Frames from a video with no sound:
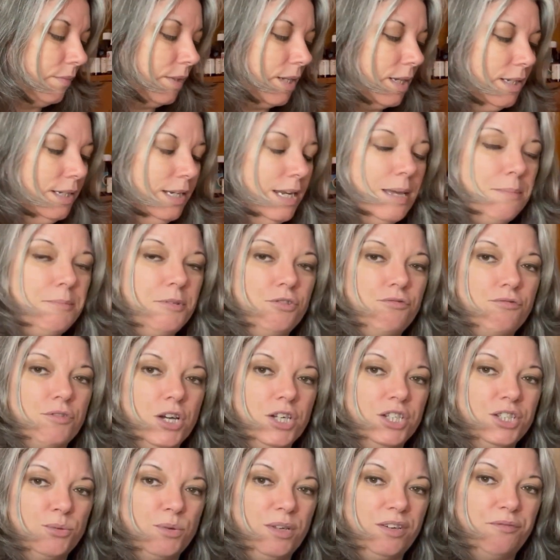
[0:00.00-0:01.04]

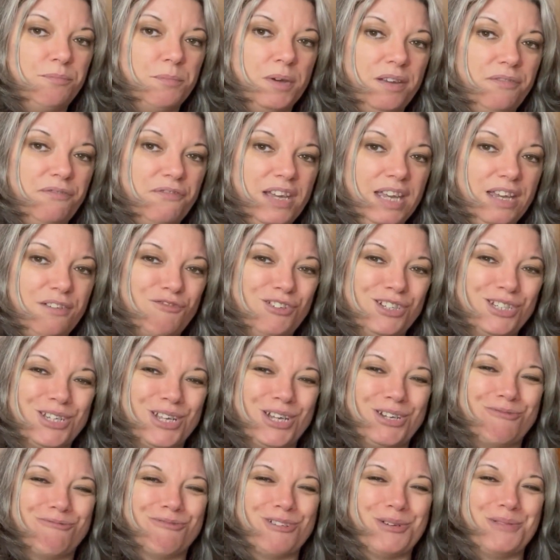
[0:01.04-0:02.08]
Lemongrass, one of my favourites. I
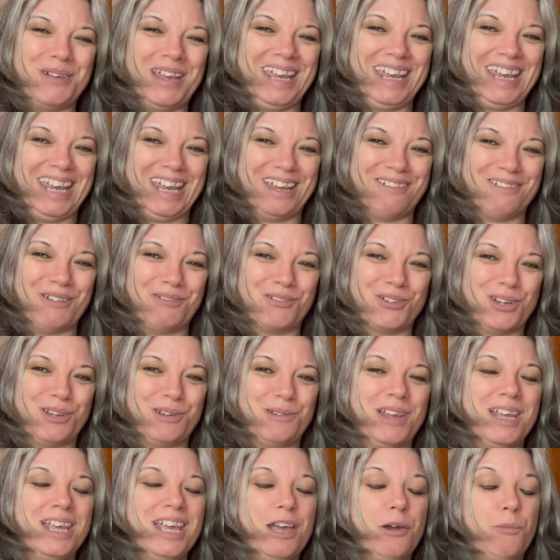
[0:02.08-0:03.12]
grow it here.
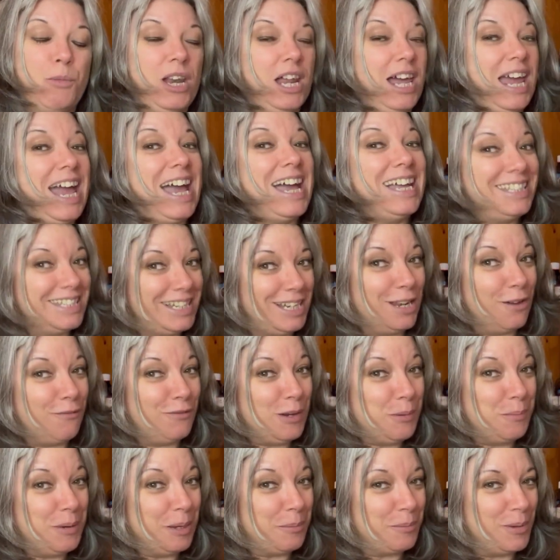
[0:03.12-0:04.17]
I had a lovely
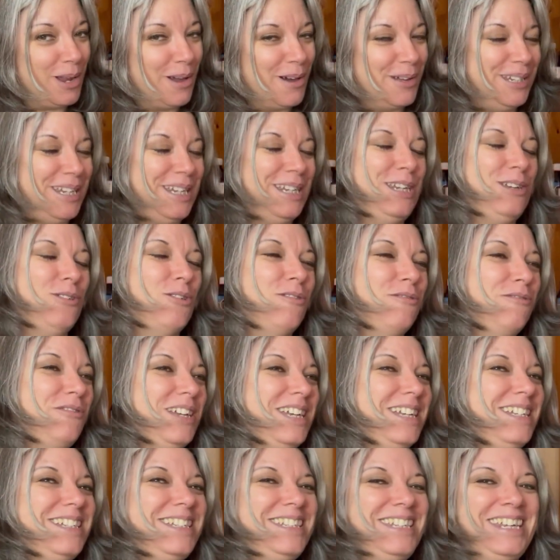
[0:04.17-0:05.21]
big plant in the
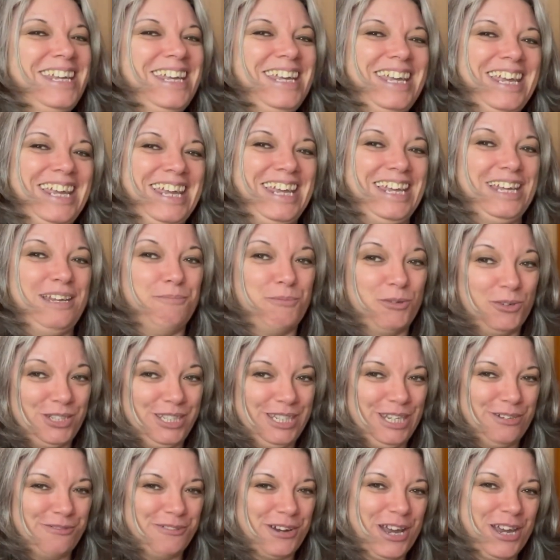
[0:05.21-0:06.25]
office in Mossy
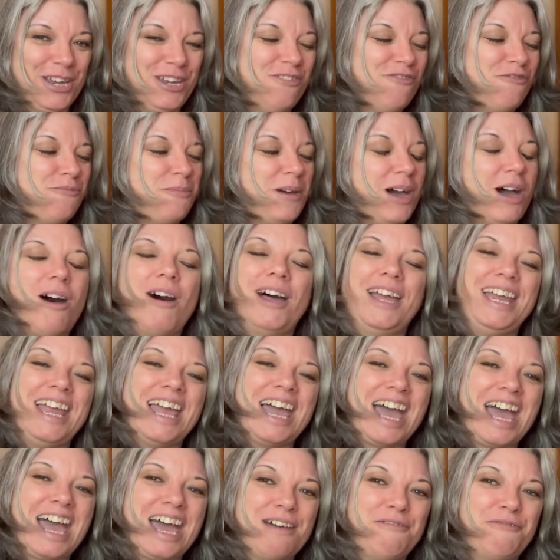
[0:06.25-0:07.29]
Grove, but I
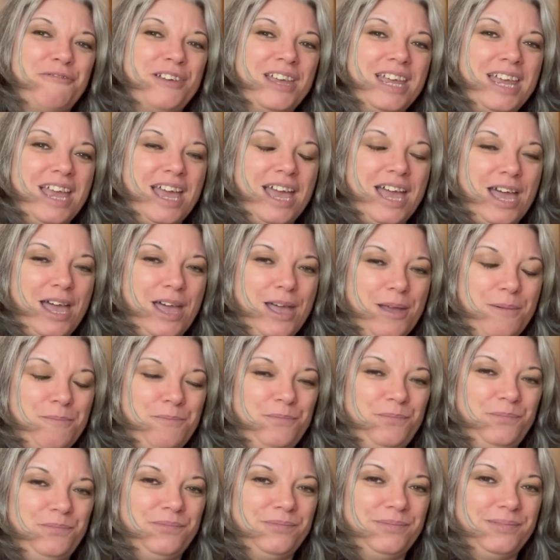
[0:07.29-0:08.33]
have
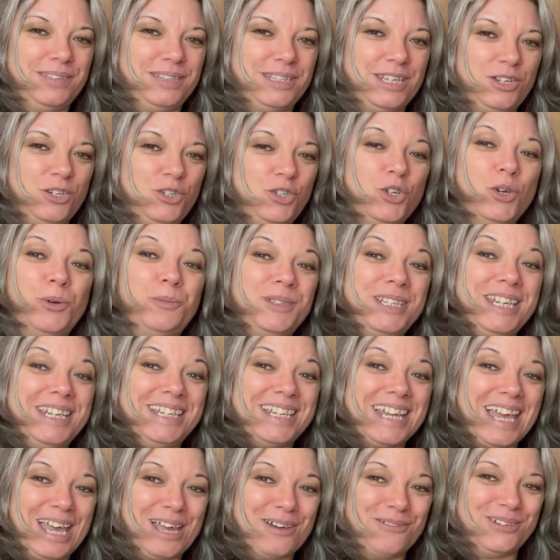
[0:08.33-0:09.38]
chopped it
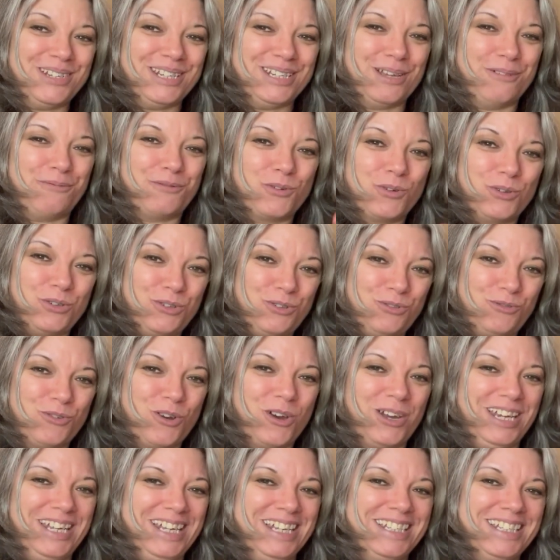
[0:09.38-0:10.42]
down and I've got
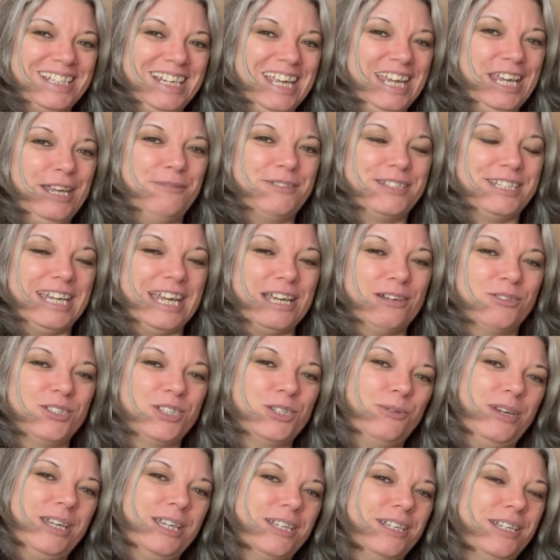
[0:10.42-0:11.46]
drying its leaves now
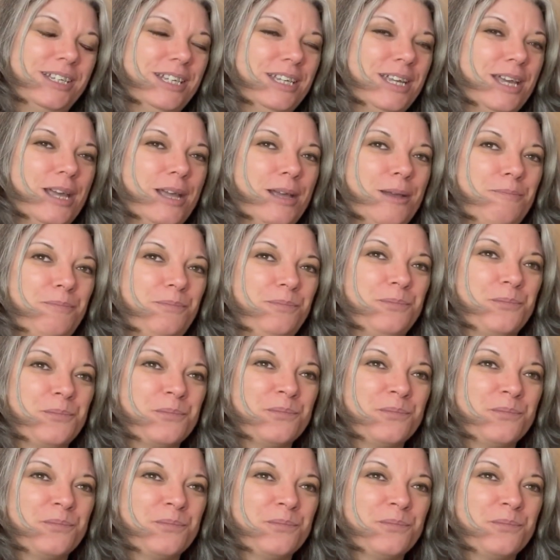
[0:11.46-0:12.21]
so it can